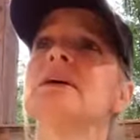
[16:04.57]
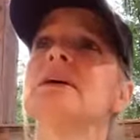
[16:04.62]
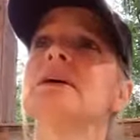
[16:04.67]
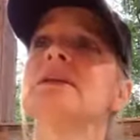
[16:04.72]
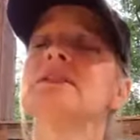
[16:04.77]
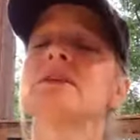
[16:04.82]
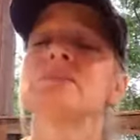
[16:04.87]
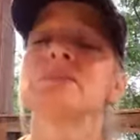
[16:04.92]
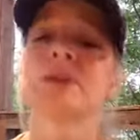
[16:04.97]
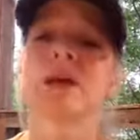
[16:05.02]

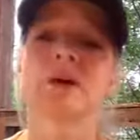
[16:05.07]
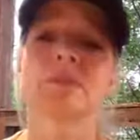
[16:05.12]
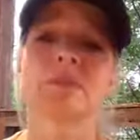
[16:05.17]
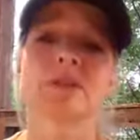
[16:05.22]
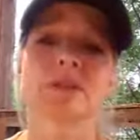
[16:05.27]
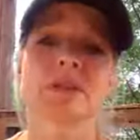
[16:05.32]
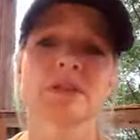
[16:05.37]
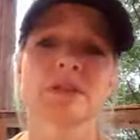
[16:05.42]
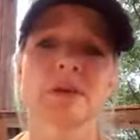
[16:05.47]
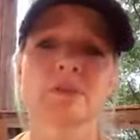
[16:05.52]

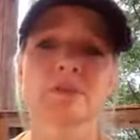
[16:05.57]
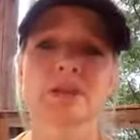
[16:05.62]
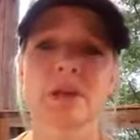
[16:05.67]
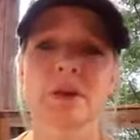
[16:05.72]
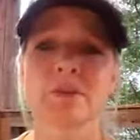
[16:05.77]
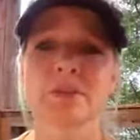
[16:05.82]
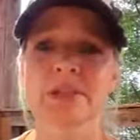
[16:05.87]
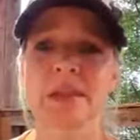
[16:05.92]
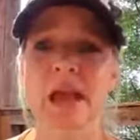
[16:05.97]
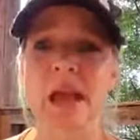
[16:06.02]
sometimes
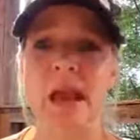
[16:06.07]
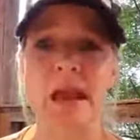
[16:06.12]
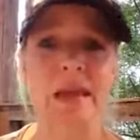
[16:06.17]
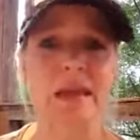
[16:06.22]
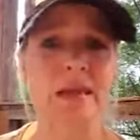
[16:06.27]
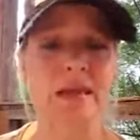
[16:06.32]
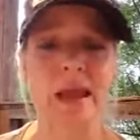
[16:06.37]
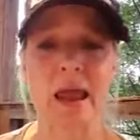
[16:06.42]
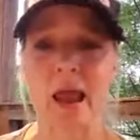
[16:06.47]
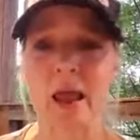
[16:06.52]
that
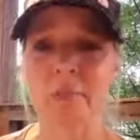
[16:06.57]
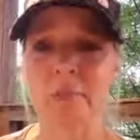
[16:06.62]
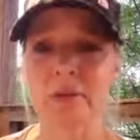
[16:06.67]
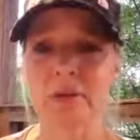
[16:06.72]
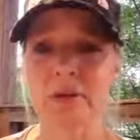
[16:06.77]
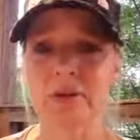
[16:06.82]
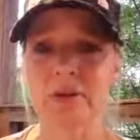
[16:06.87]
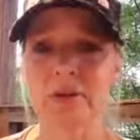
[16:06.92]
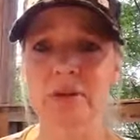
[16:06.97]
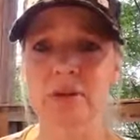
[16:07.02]
can
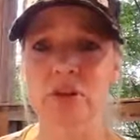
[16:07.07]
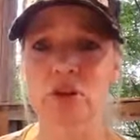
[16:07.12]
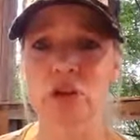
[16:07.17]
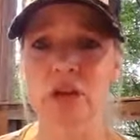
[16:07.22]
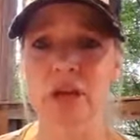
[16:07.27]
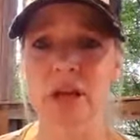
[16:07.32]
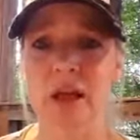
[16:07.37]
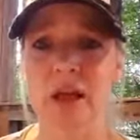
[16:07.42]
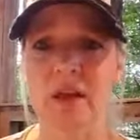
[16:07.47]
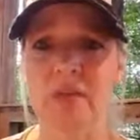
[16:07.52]
happen. You
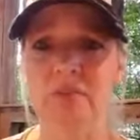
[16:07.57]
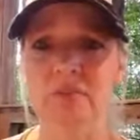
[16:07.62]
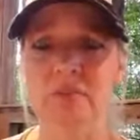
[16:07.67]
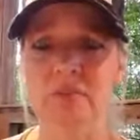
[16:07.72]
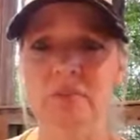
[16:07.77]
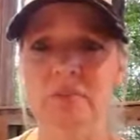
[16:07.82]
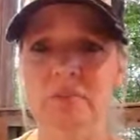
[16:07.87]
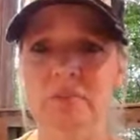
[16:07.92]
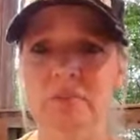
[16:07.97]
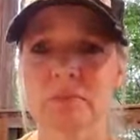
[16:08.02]
can have
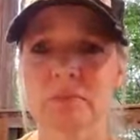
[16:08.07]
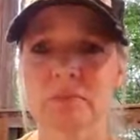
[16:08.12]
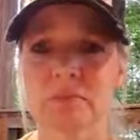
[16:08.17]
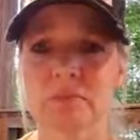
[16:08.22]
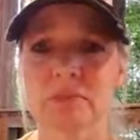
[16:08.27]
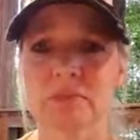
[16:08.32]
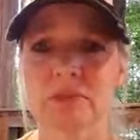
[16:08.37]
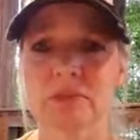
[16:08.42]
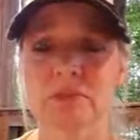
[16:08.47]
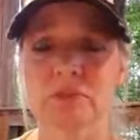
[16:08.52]
some
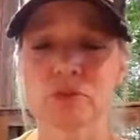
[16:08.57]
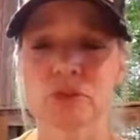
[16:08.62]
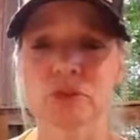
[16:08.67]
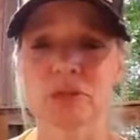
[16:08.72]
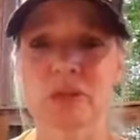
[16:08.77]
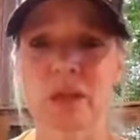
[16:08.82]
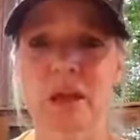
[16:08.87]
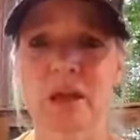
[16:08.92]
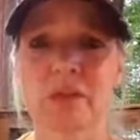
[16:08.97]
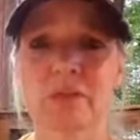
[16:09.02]

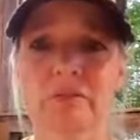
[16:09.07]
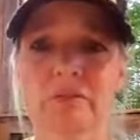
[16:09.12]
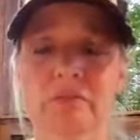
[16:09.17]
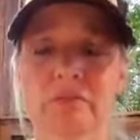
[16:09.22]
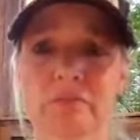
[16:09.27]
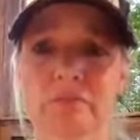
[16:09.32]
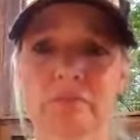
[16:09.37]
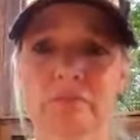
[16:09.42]
just kind of